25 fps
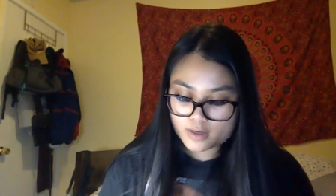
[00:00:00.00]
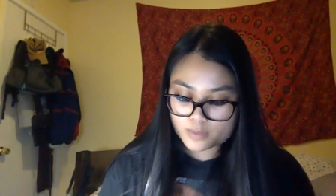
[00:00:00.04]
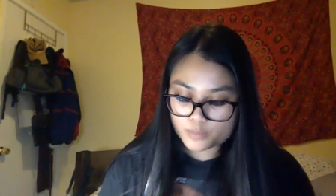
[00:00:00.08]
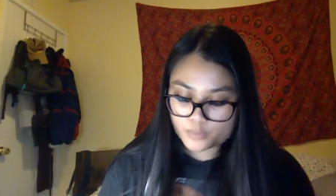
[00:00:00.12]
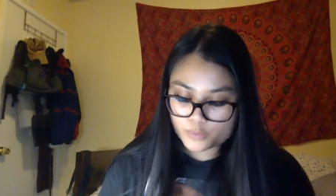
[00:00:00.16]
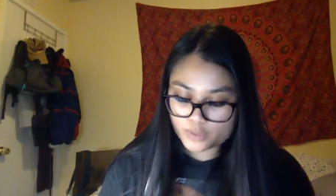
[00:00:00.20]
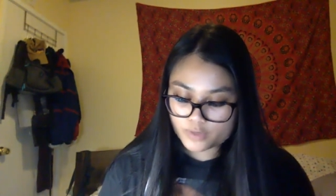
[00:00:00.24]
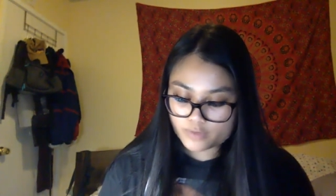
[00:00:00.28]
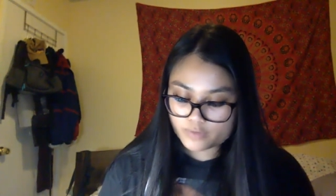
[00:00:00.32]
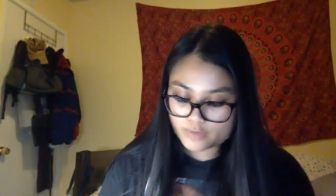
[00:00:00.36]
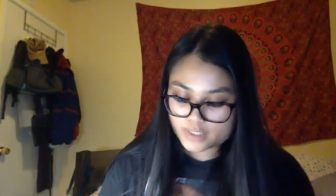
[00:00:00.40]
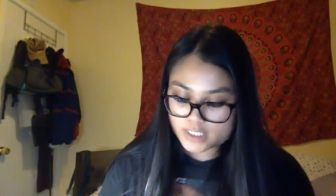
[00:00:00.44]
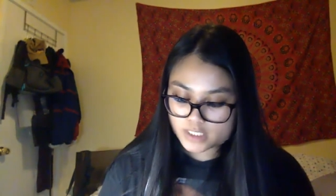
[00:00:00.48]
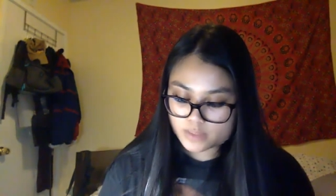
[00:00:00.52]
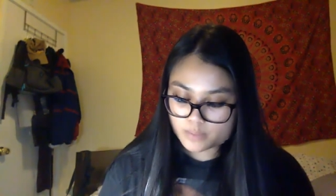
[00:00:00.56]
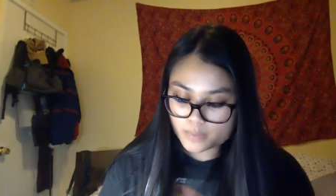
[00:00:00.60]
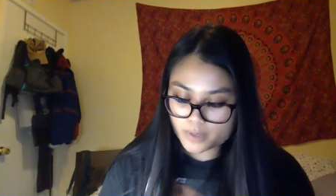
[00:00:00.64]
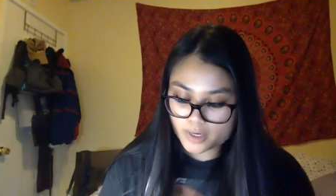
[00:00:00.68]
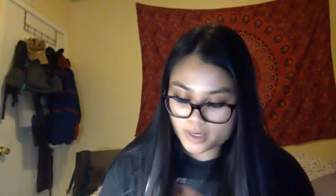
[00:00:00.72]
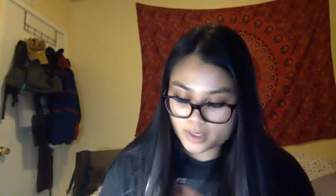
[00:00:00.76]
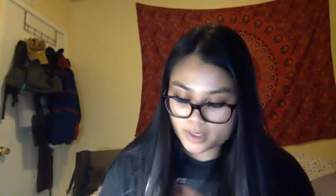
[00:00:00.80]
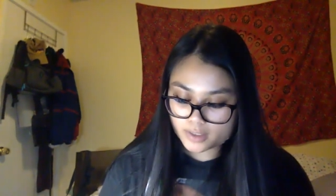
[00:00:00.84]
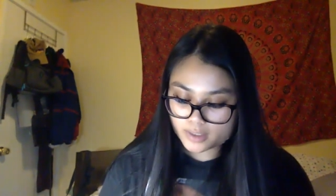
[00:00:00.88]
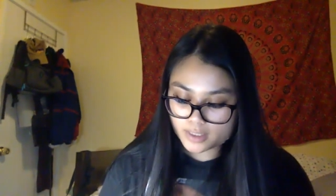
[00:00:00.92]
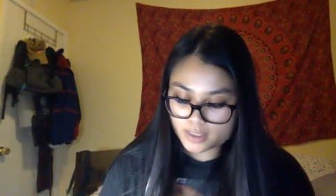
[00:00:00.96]
briefly
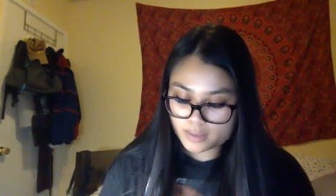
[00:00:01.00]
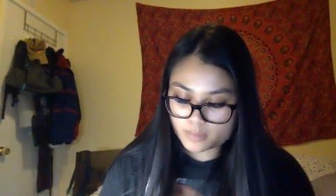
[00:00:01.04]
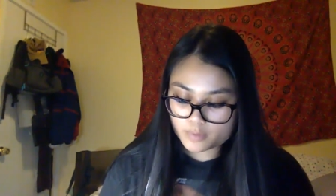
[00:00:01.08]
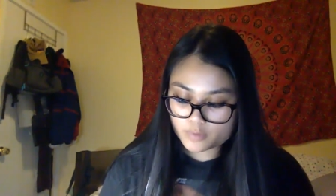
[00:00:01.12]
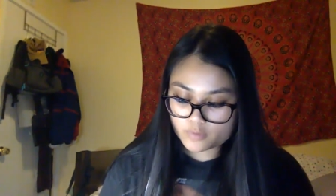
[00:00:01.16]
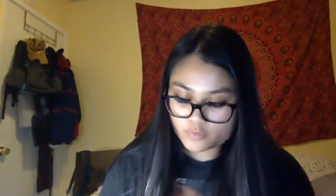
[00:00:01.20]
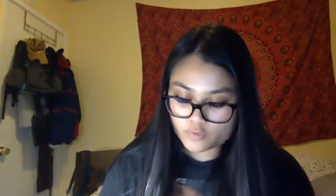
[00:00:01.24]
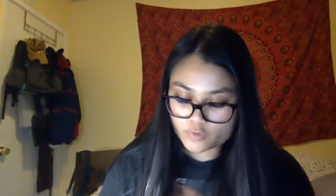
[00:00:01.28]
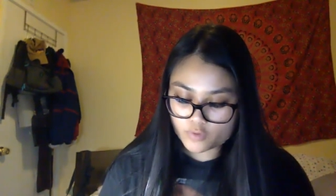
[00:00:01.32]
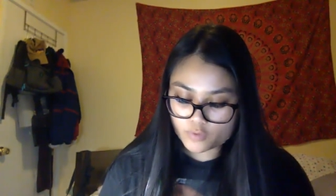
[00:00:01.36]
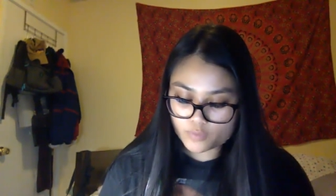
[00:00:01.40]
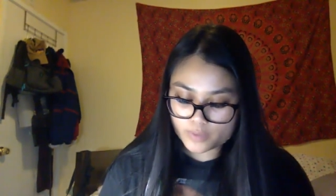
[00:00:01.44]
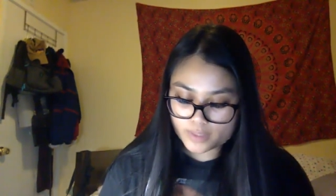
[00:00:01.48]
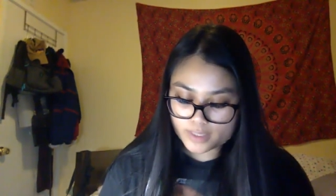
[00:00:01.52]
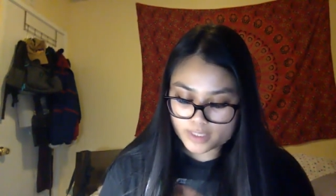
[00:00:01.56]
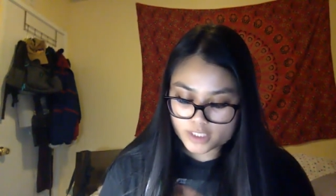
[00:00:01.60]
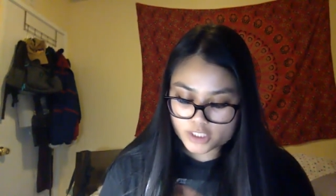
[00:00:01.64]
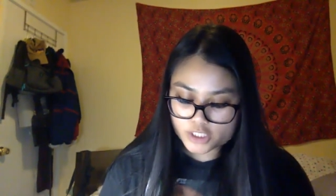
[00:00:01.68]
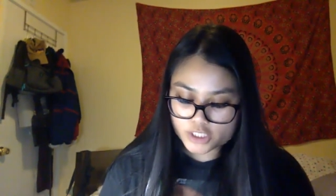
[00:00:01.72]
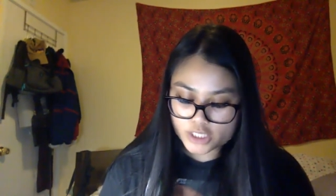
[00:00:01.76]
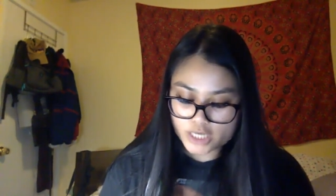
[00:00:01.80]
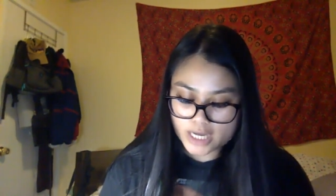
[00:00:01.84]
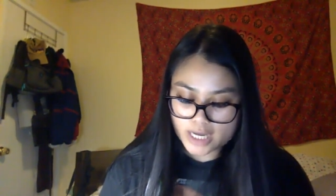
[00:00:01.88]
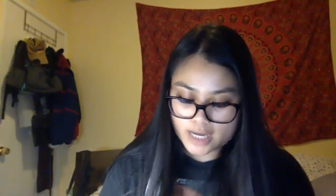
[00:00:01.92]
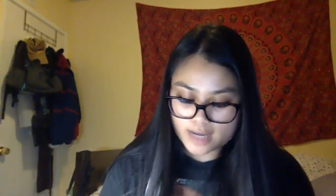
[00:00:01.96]
sparkling before
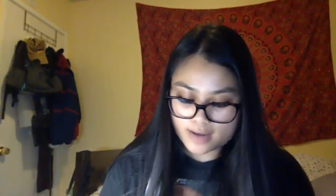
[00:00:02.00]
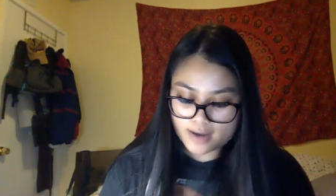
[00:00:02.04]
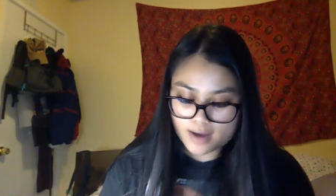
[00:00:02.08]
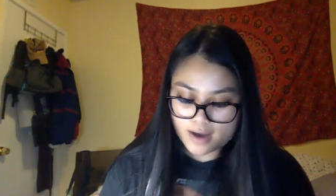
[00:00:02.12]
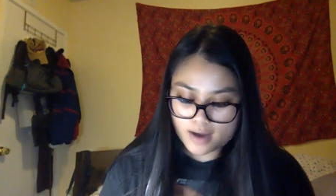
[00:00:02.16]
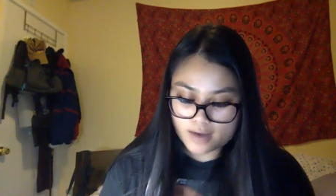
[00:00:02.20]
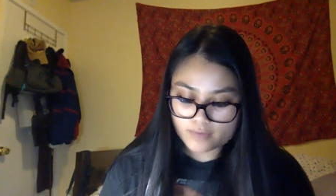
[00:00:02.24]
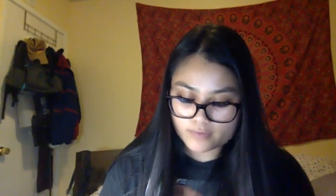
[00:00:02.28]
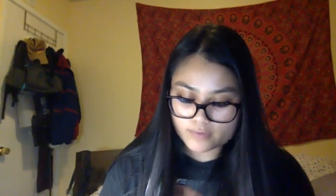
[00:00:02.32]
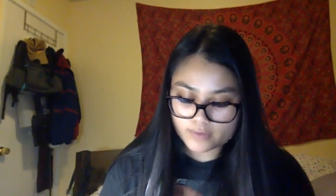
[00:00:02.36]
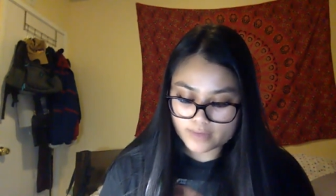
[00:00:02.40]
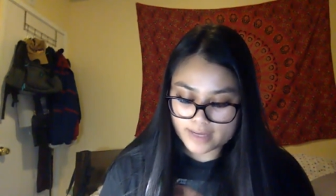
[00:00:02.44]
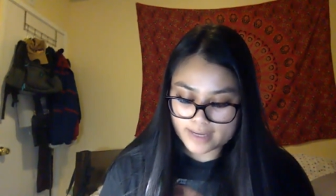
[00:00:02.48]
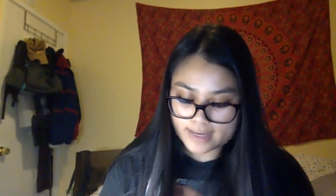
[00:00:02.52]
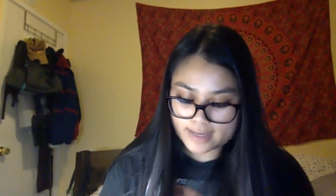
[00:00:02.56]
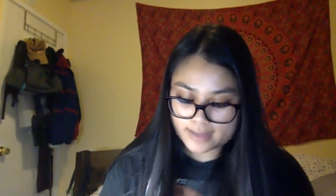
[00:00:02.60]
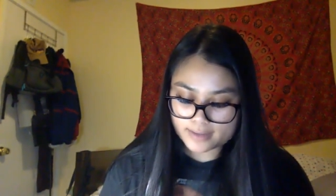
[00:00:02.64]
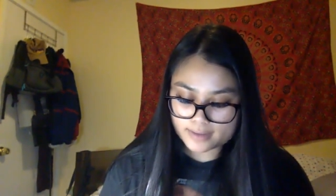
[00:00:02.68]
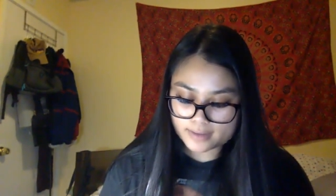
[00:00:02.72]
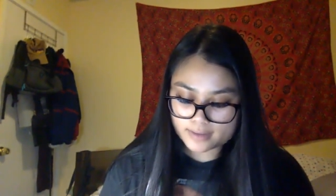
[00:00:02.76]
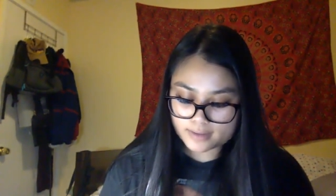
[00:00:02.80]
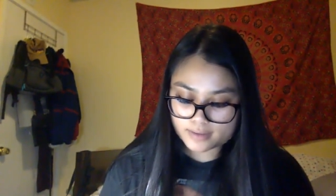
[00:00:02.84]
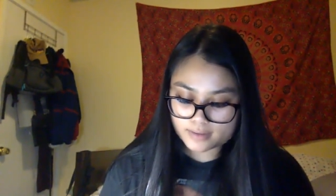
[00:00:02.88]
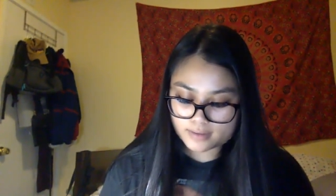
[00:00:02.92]
ricocheting off again,